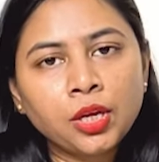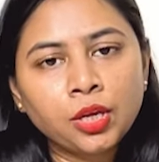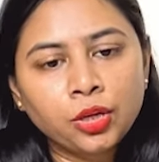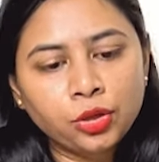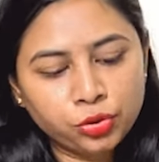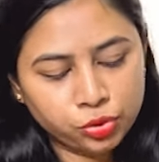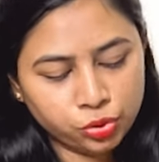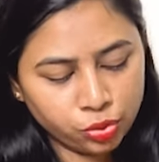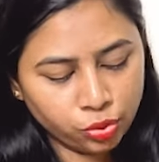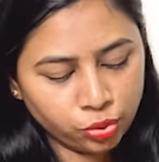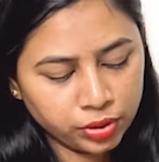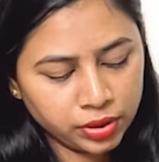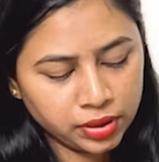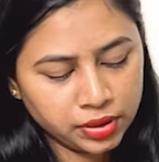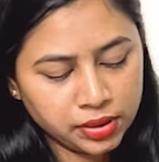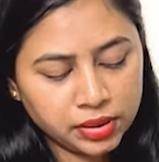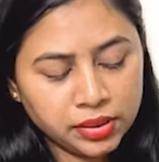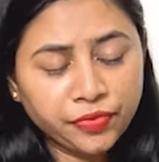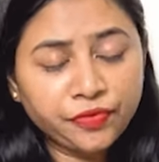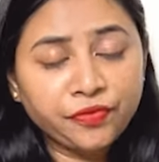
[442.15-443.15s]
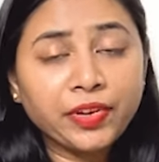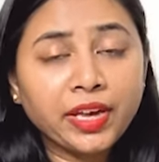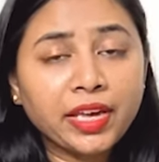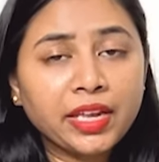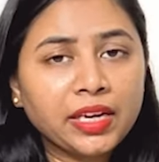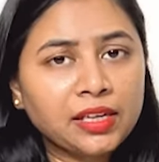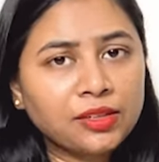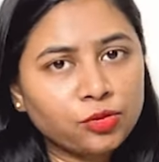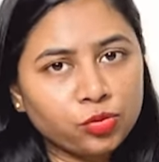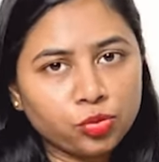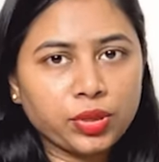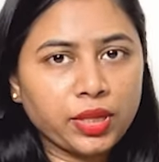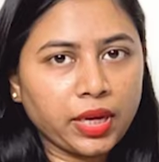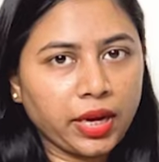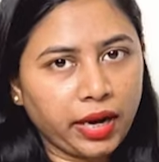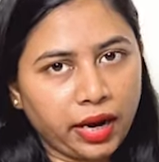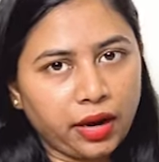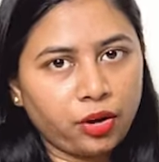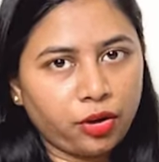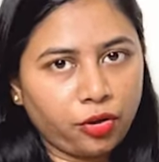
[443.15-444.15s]
So this is a very soothing
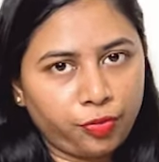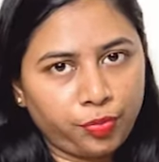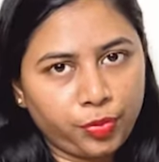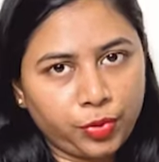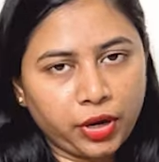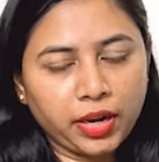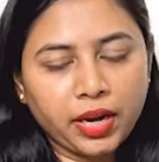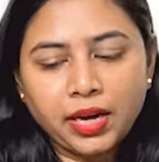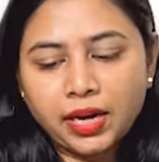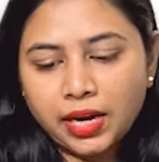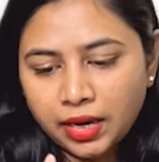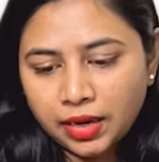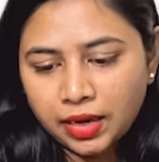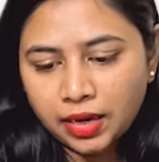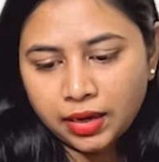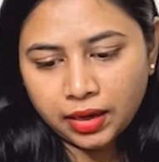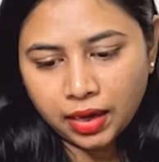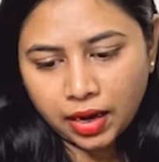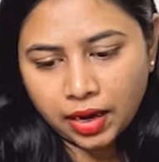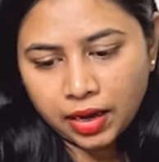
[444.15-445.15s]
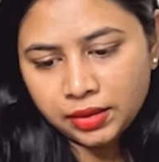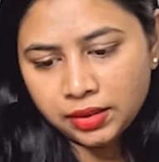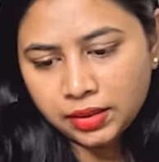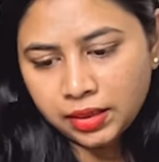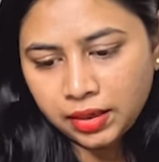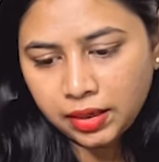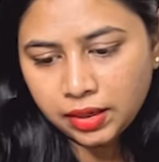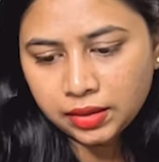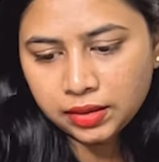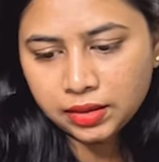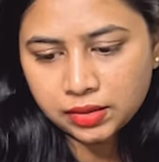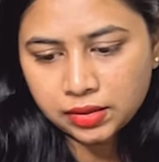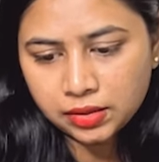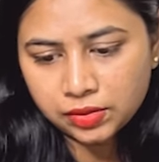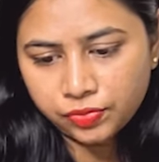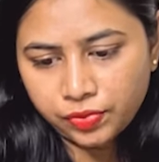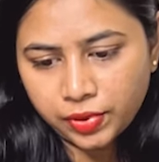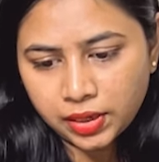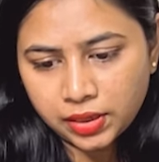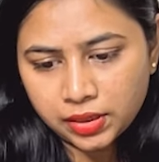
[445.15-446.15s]
kind of product, and this is
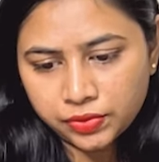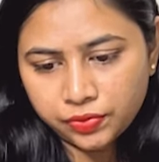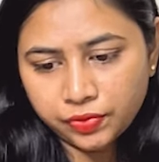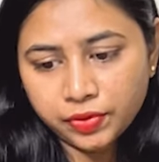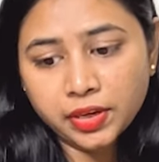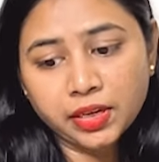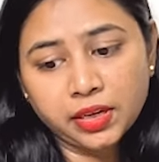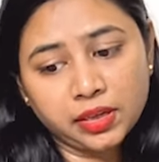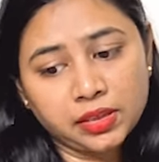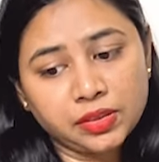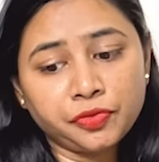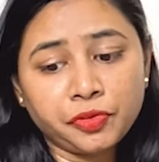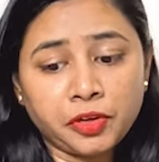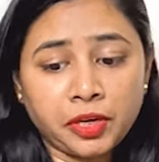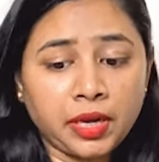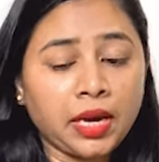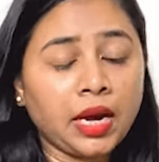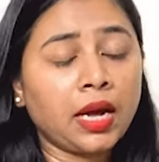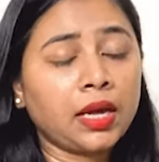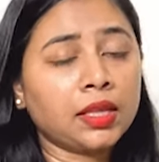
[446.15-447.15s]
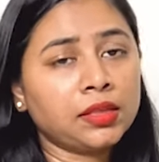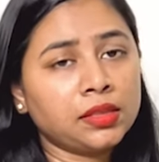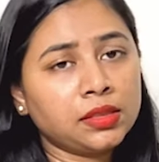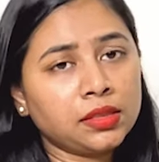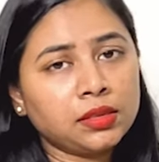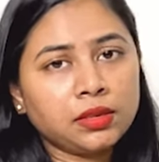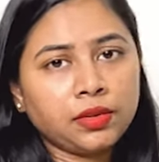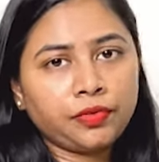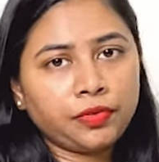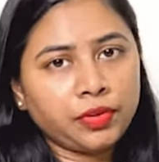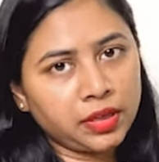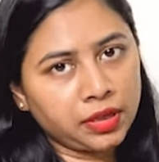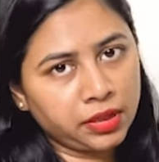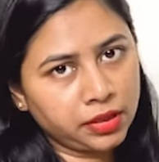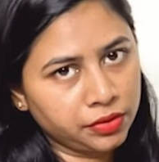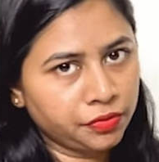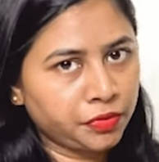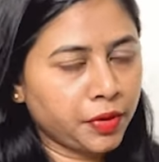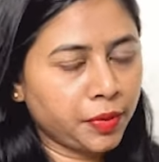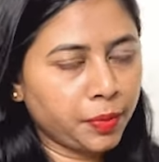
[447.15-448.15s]
fragrance free. Yeah, this is a
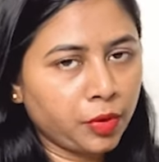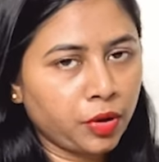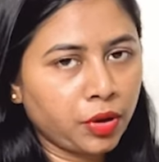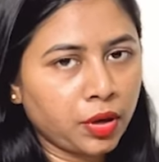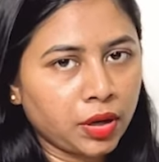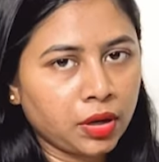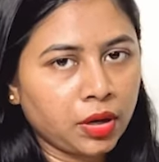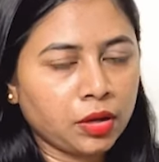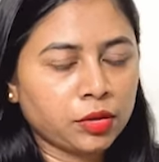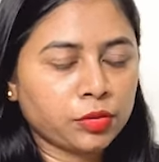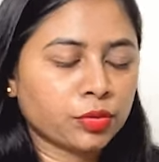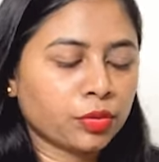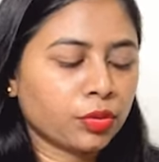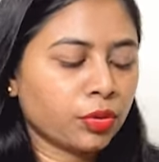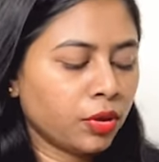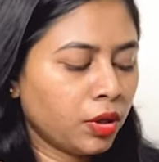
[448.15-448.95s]
fragrance free product also.